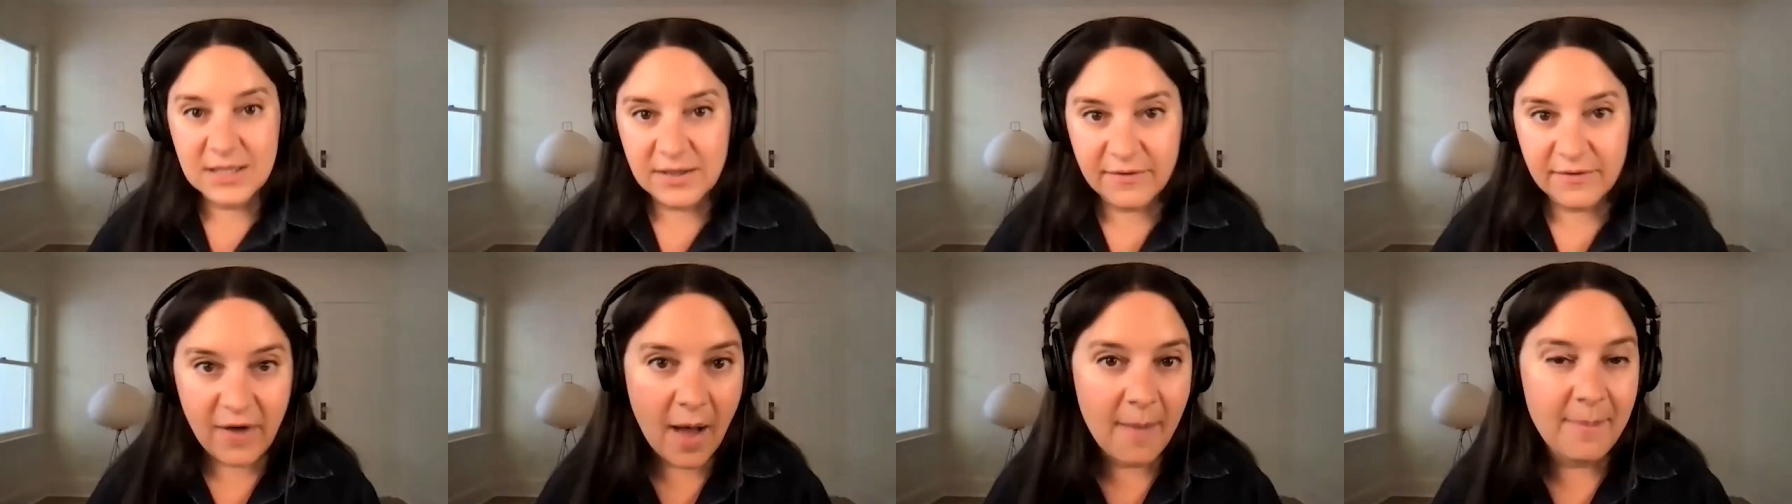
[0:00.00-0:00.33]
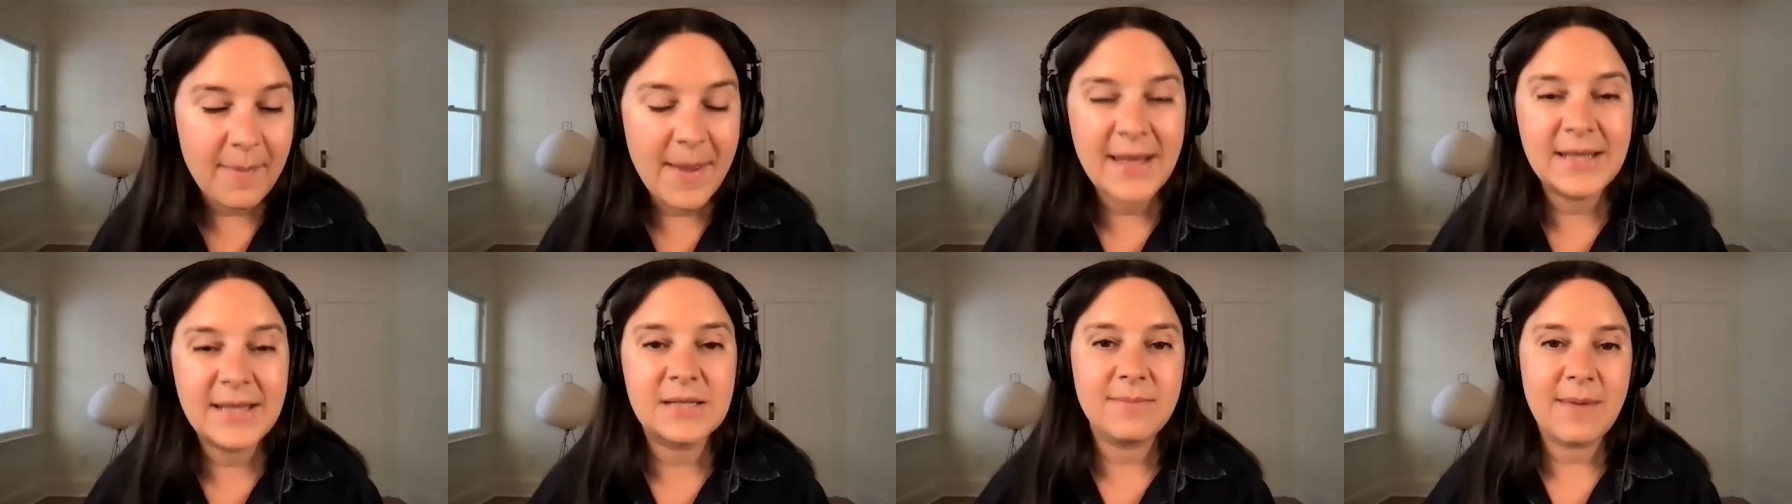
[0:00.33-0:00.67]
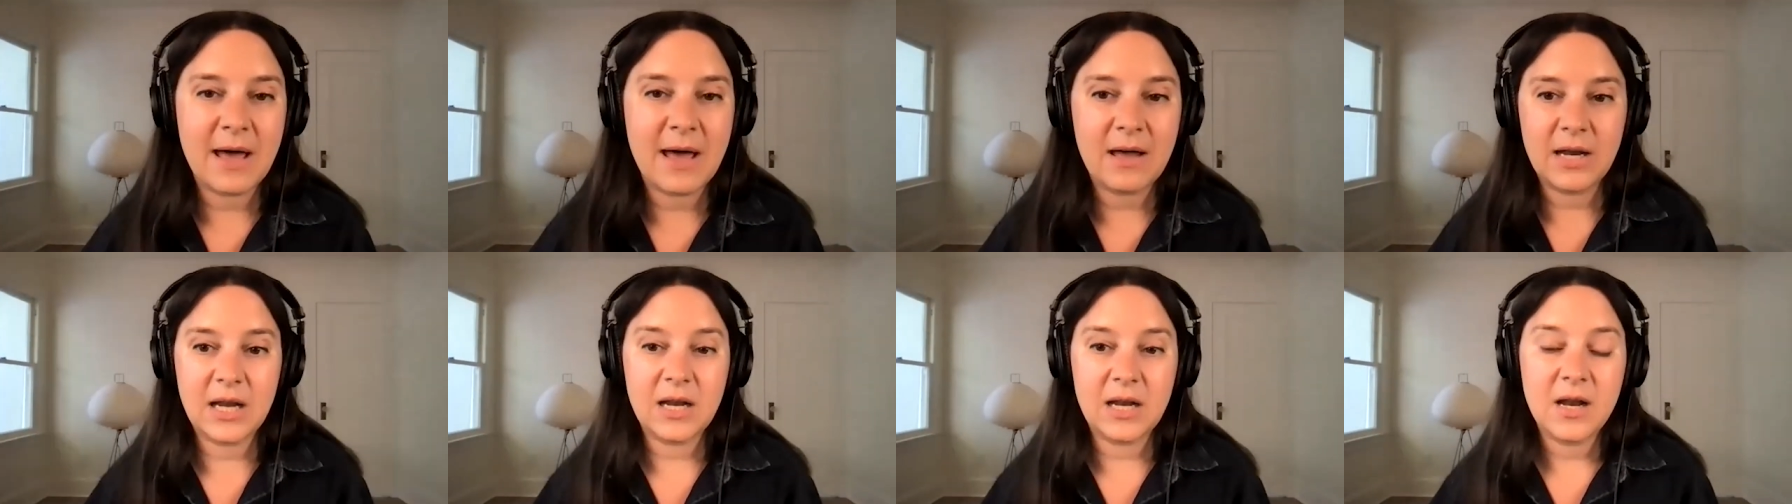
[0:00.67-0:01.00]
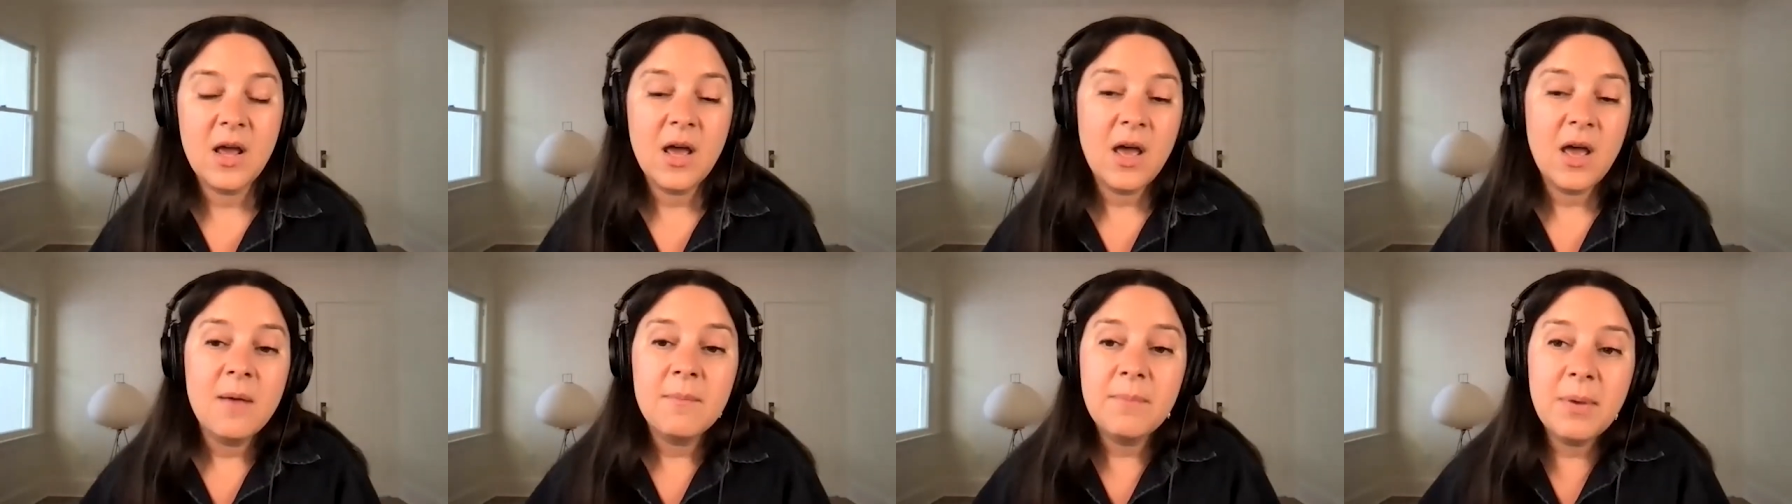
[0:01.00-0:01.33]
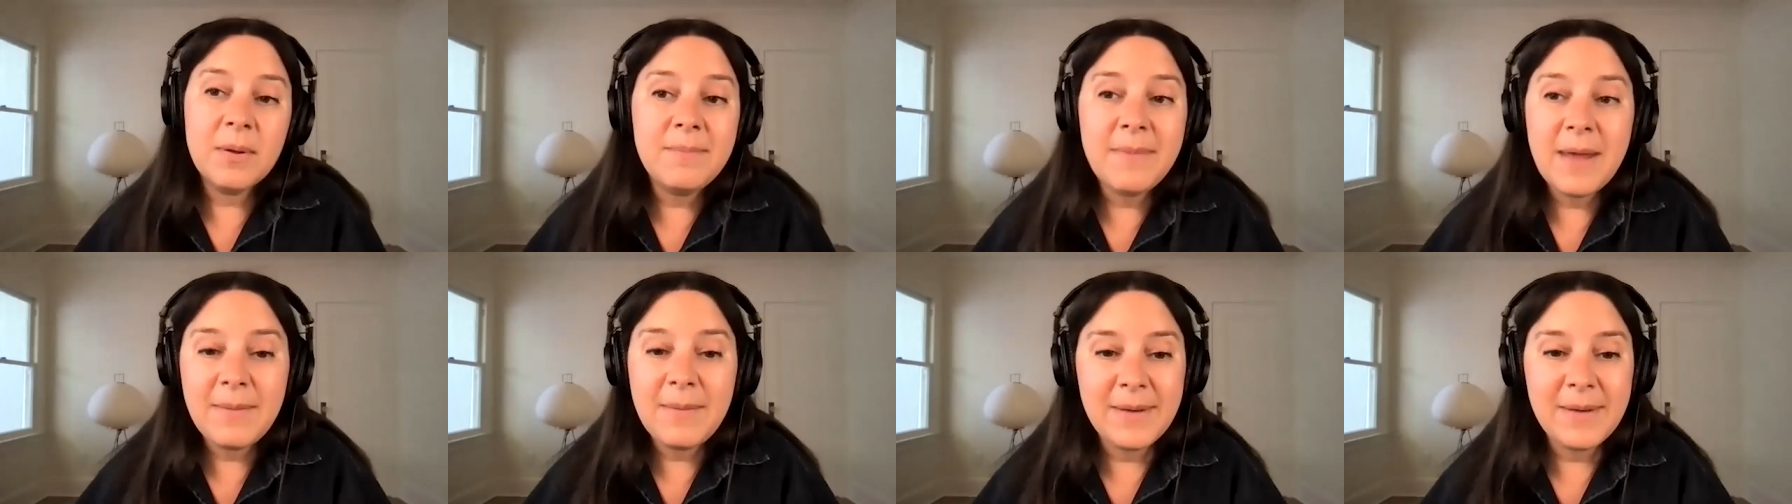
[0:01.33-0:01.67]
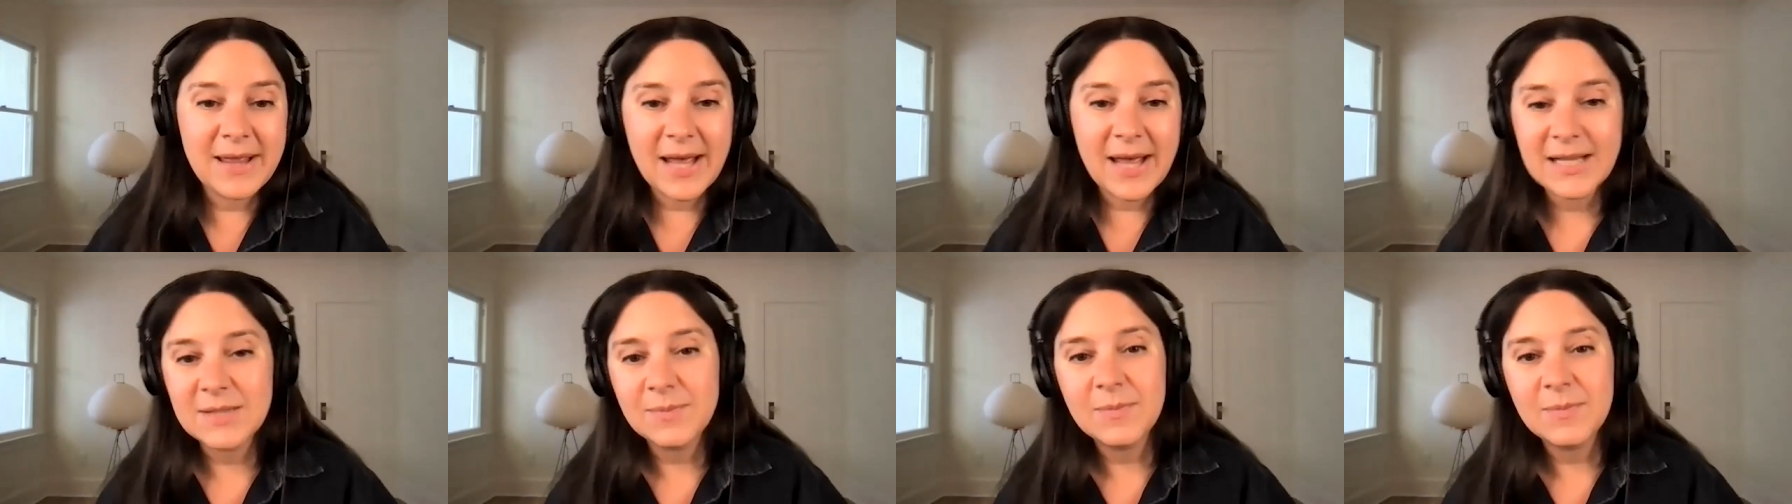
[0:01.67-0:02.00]
of op eds about it. But maybe
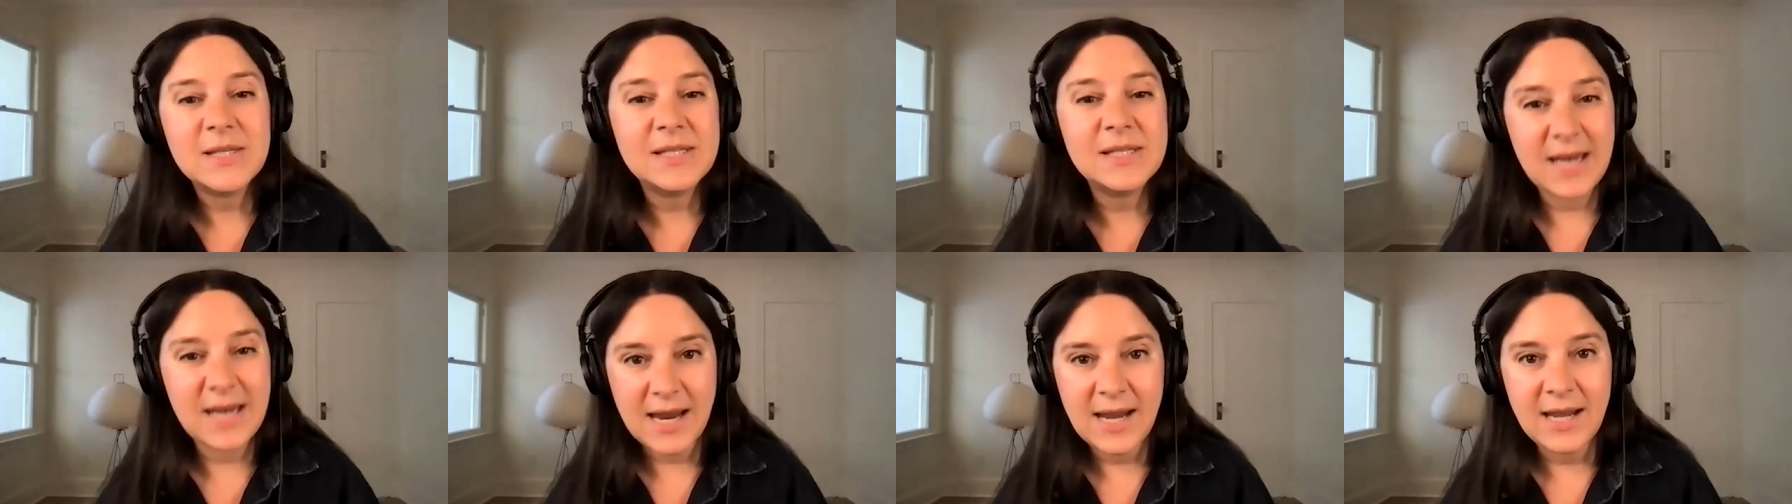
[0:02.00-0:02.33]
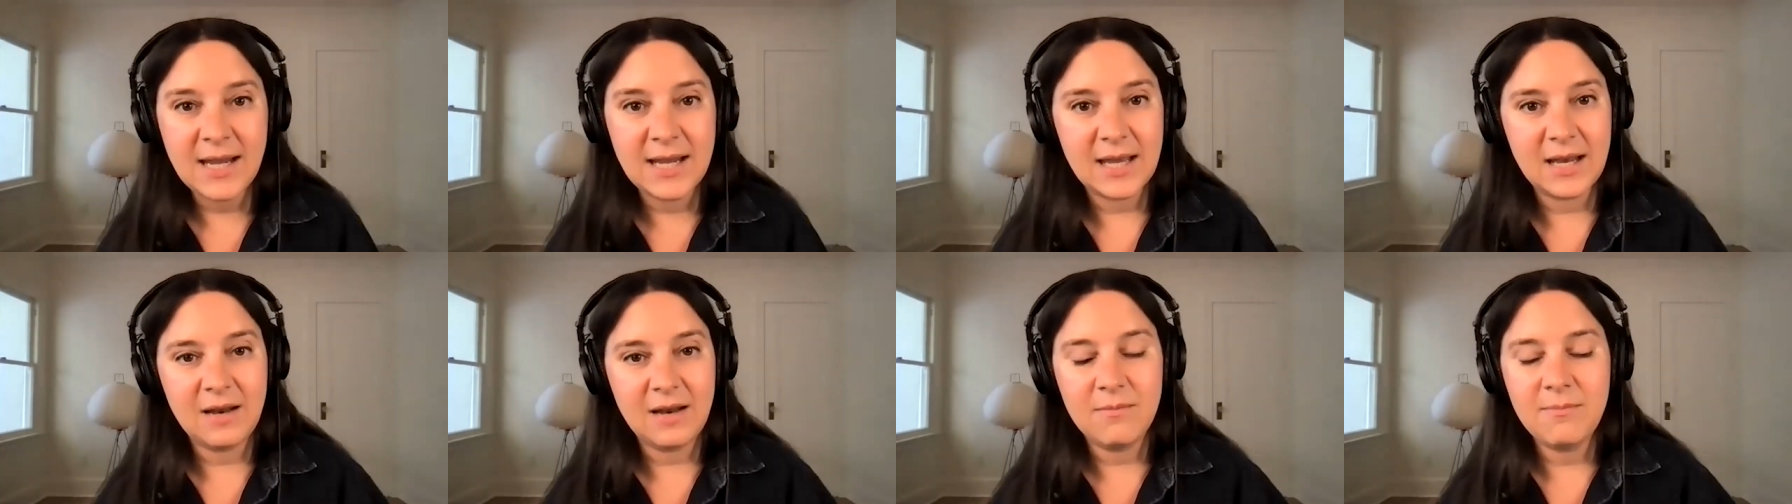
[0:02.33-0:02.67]
that's mistaken.